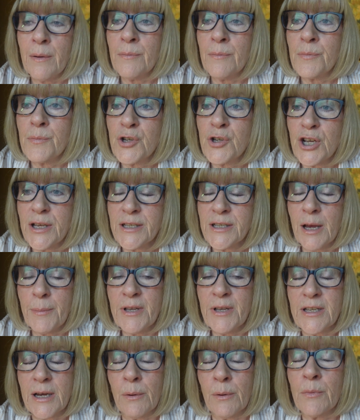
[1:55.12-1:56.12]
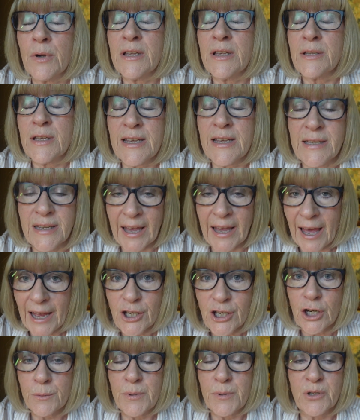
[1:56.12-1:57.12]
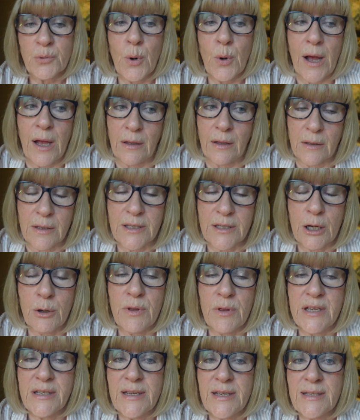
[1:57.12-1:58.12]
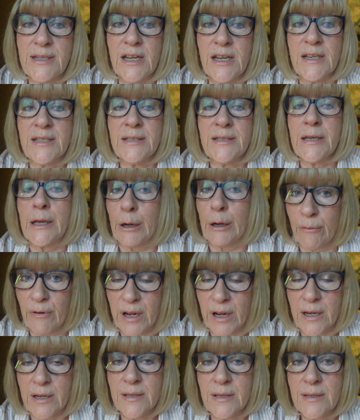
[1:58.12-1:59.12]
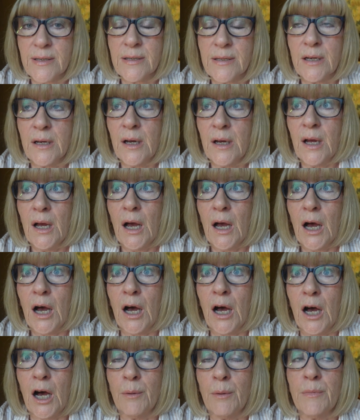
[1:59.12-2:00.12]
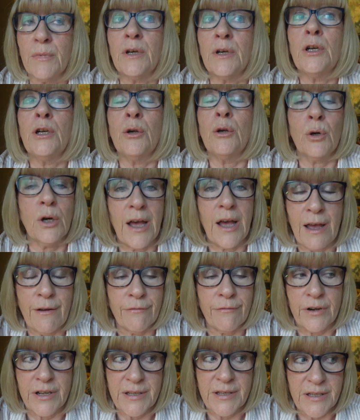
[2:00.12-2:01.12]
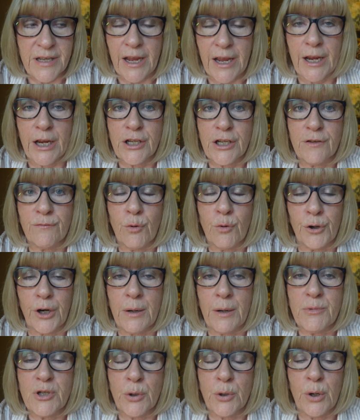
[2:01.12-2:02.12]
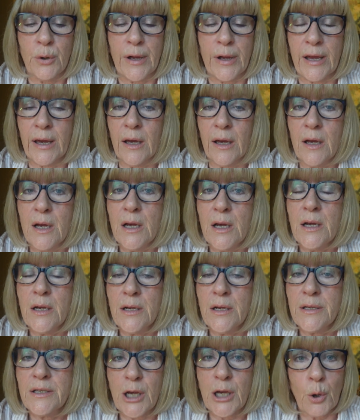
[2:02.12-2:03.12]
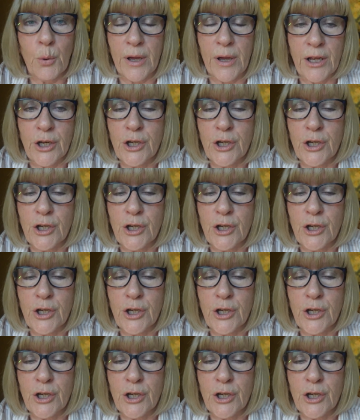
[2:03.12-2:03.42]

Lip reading: she's coming down. It's a catch-up as well. So this isn't a serious look at every stage of what I'm doing sewing